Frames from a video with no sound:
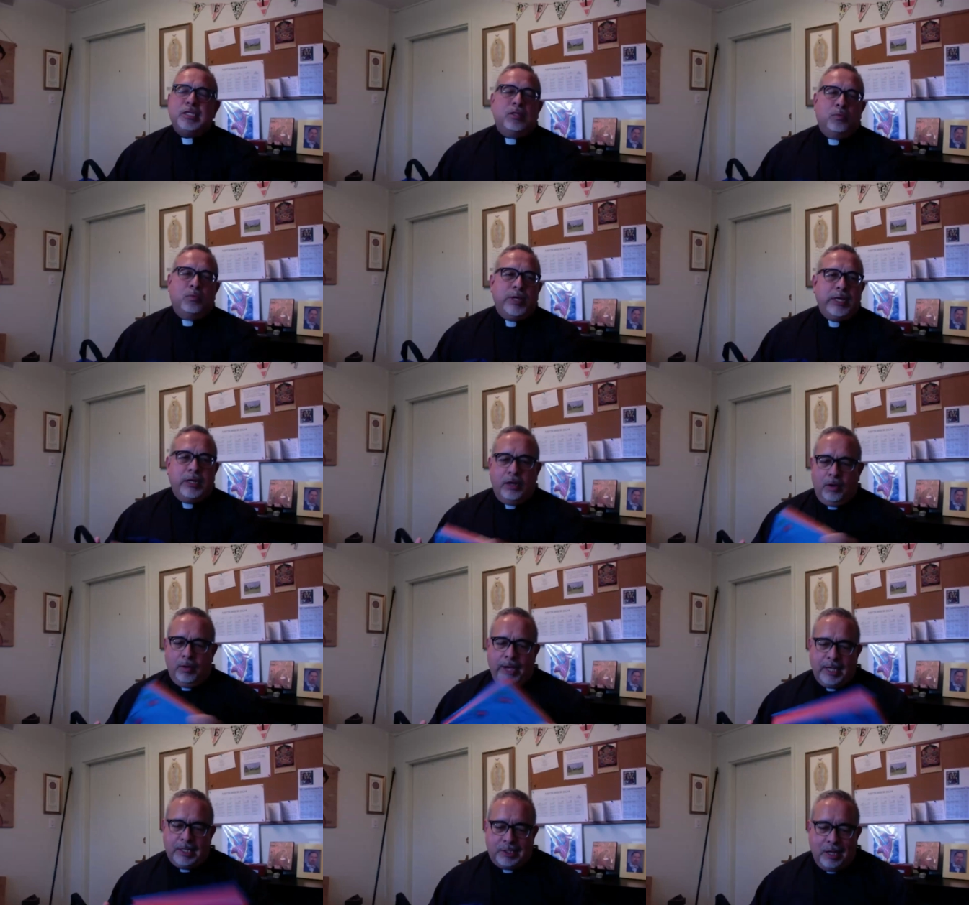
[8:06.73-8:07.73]
in the window,
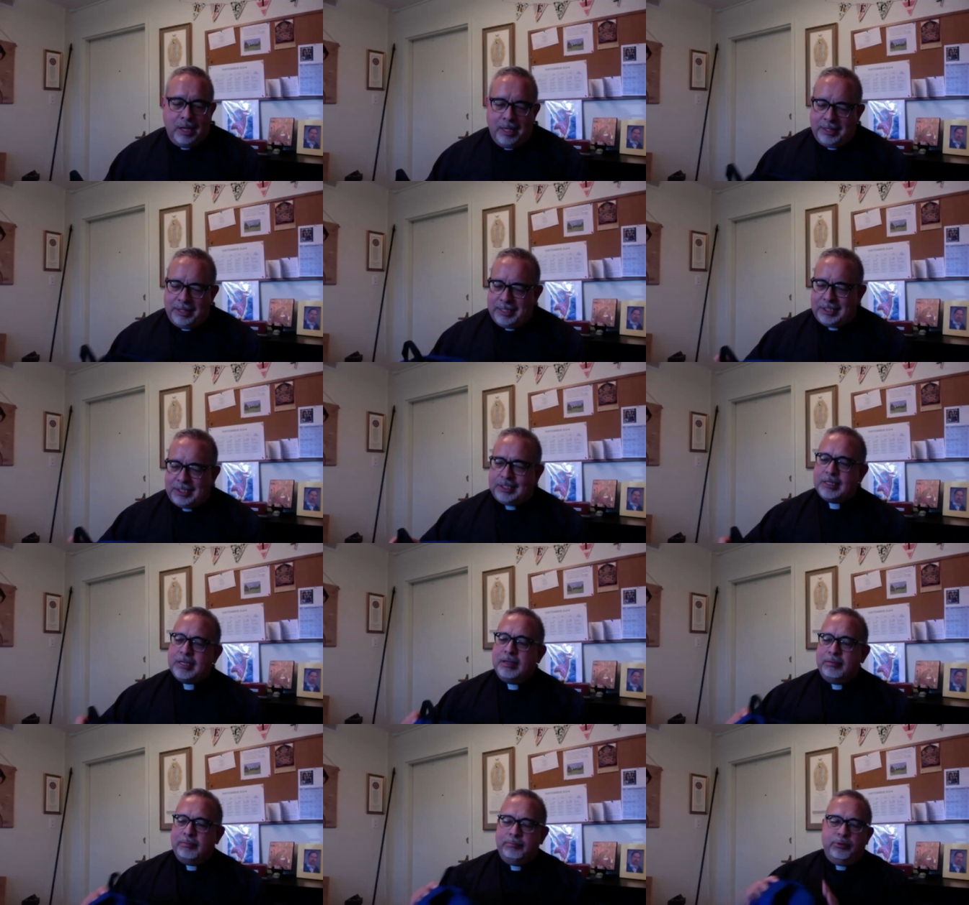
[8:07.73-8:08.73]
I saw this
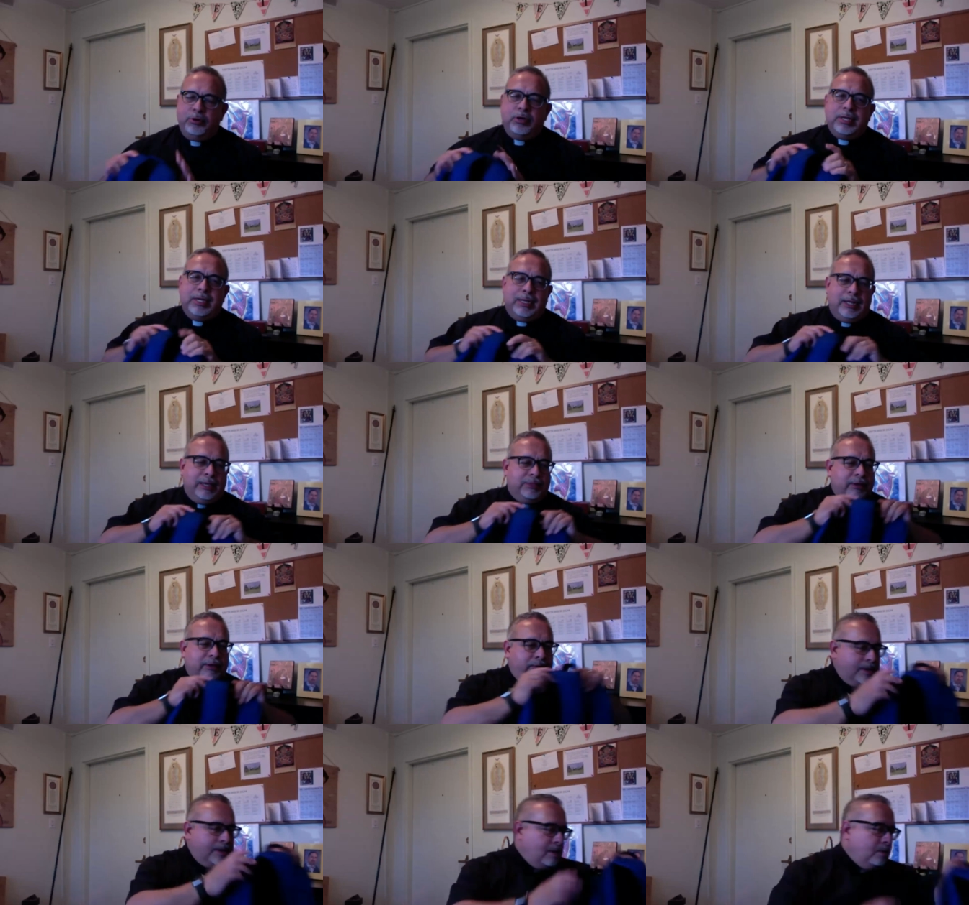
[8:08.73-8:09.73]
book and I
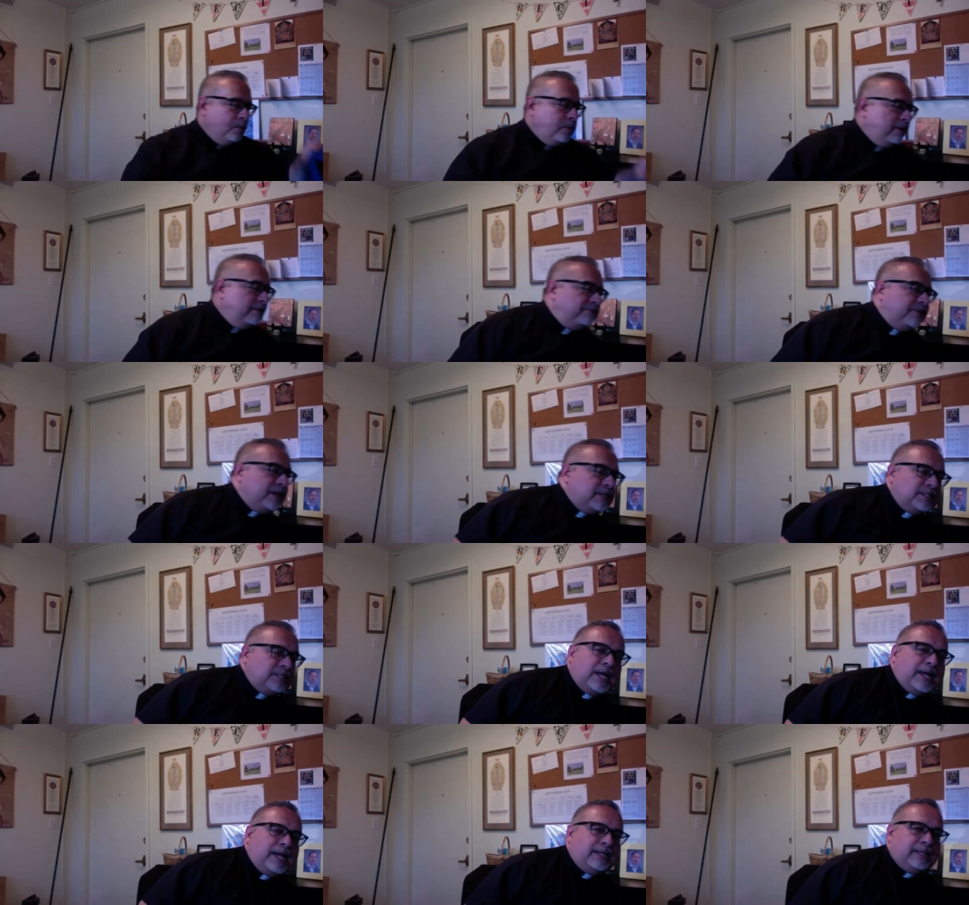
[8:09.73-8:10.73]
thought, what a fun
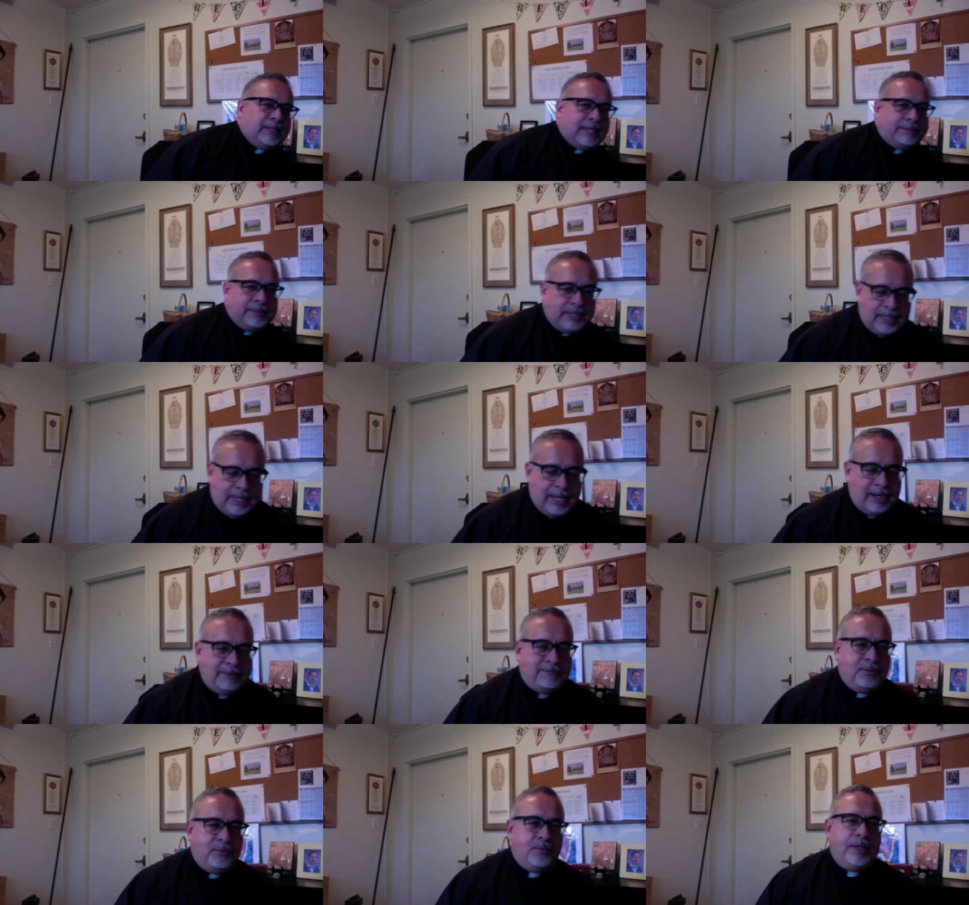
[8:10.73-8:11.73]
title. I'm going to get
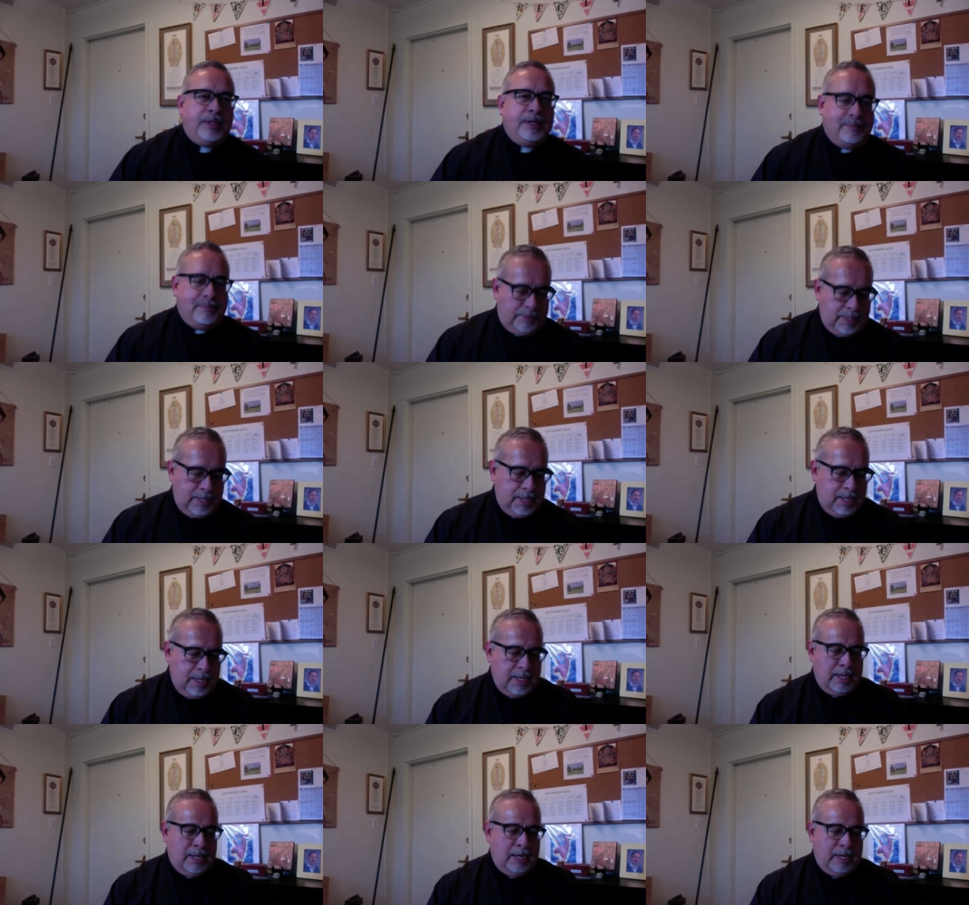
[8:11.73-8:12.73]
it for William.
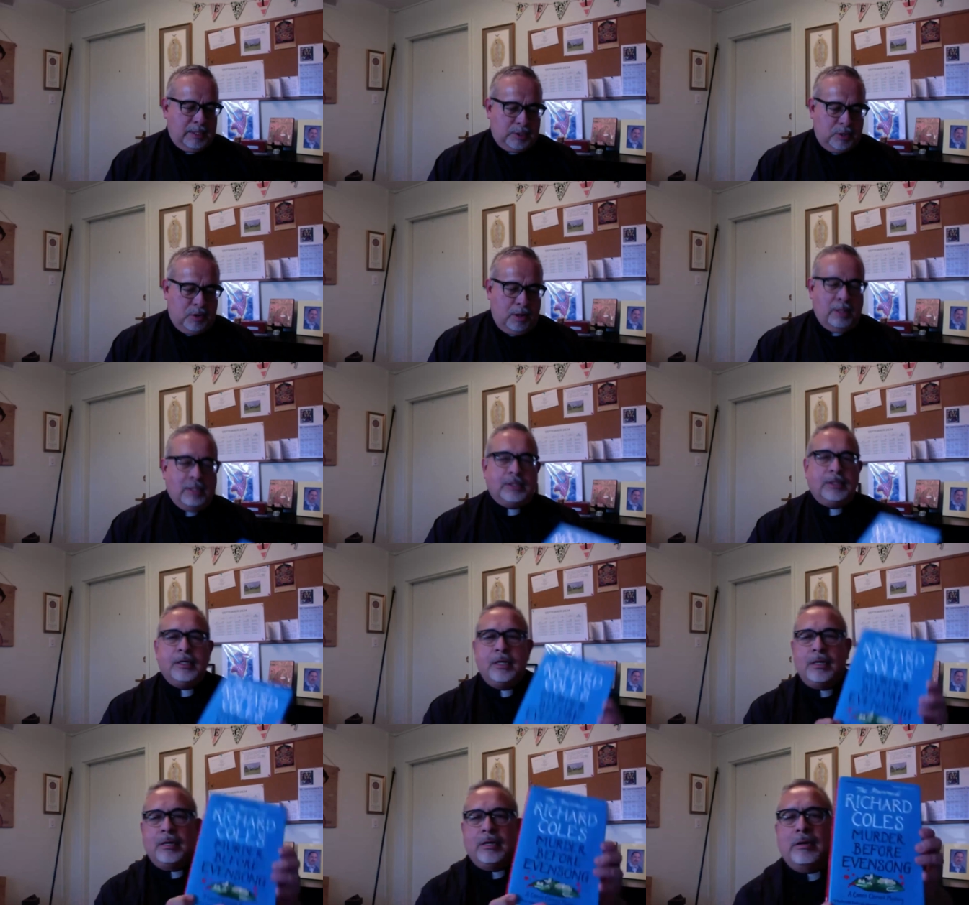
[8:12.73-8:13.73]
And it's called
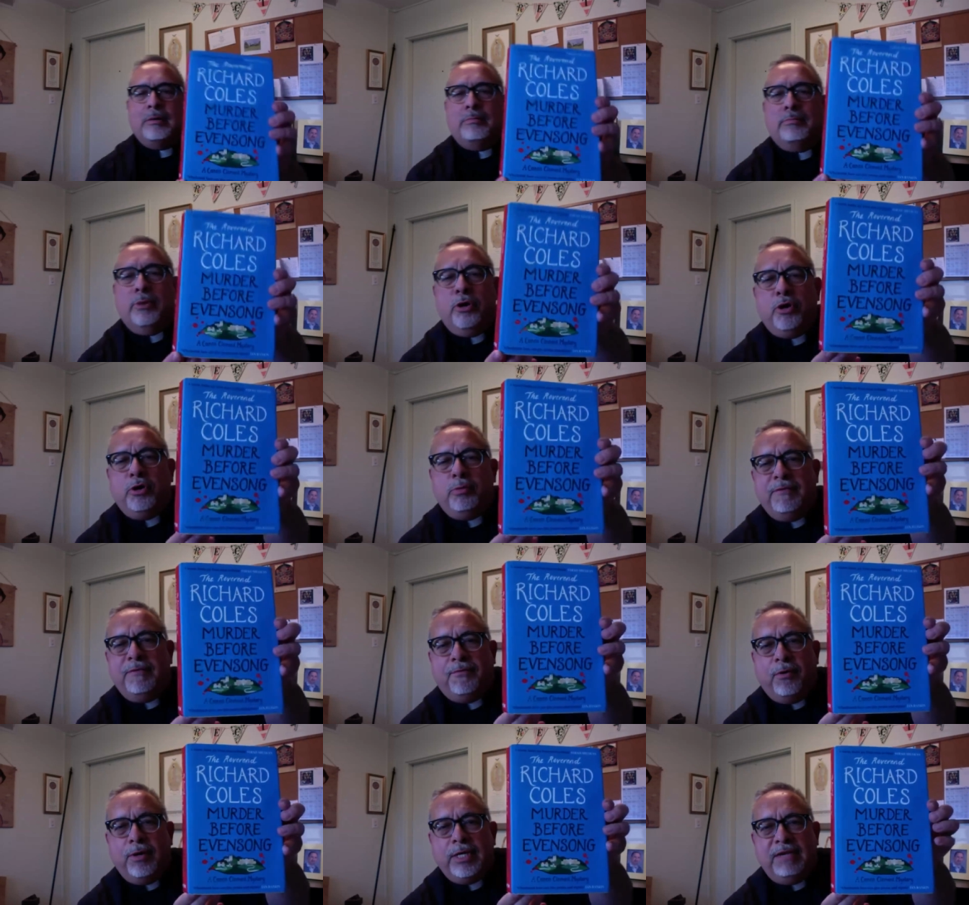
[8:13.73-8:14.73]
Murder
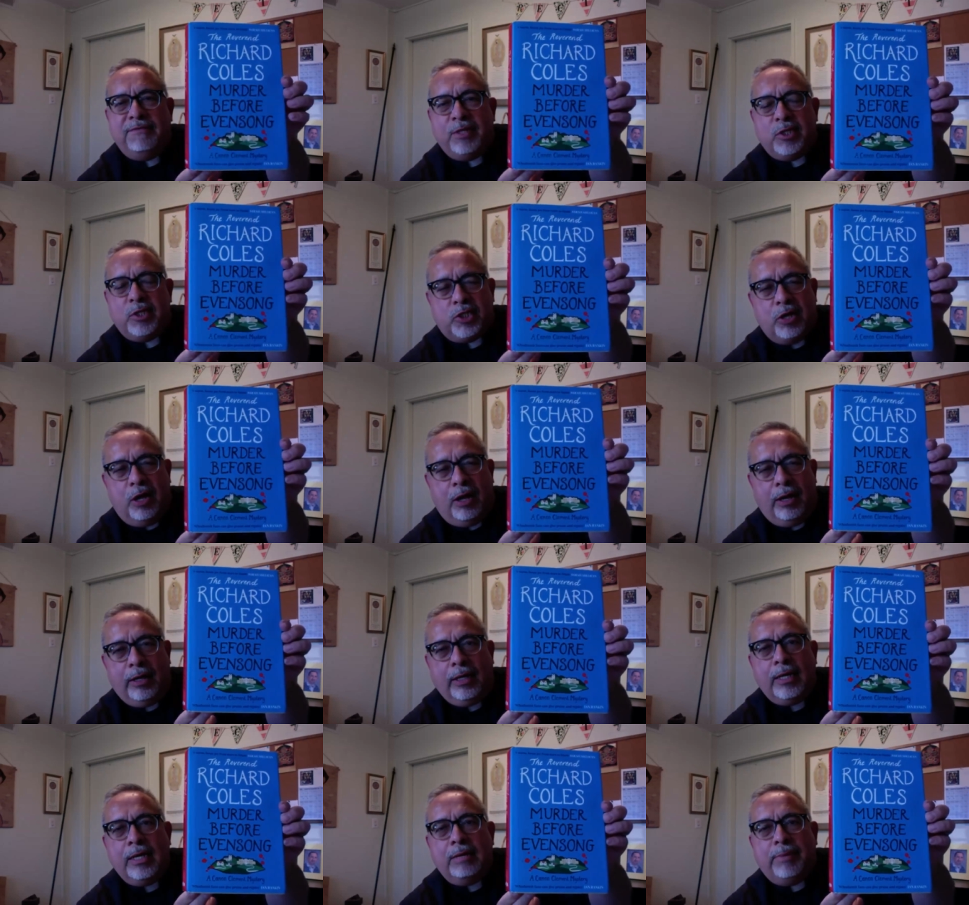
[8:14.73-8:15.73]
Before
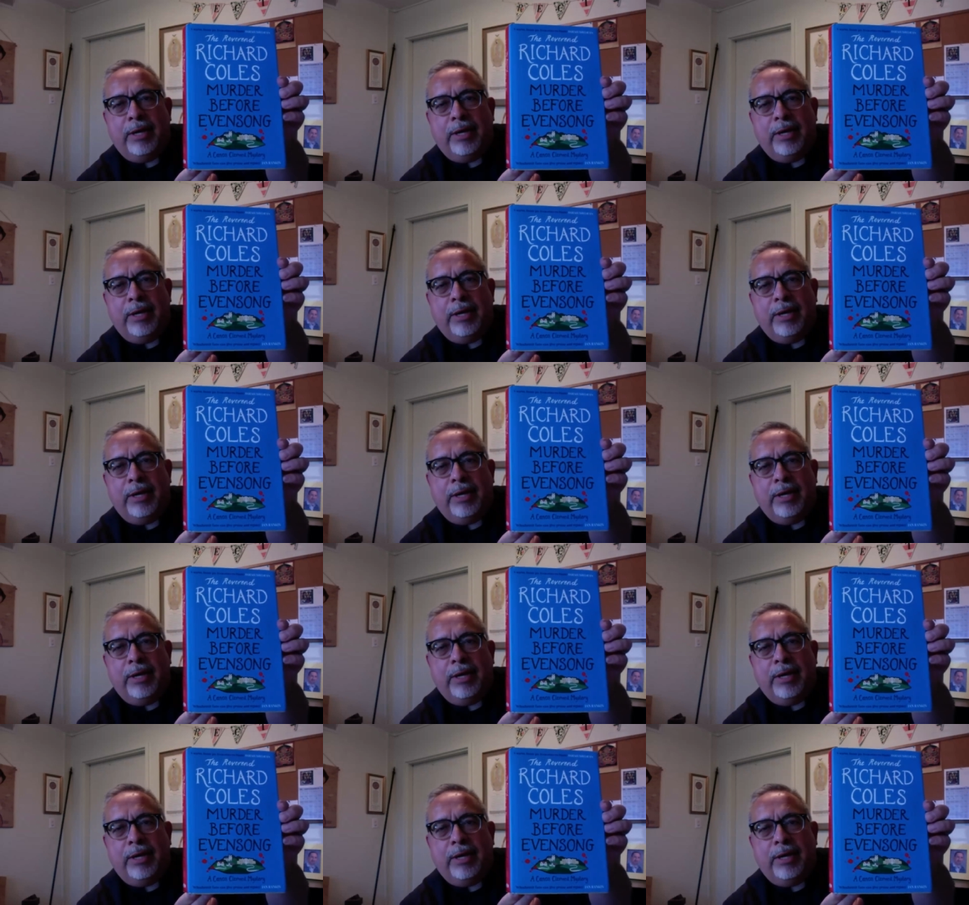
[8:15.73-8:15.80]
Evensong by the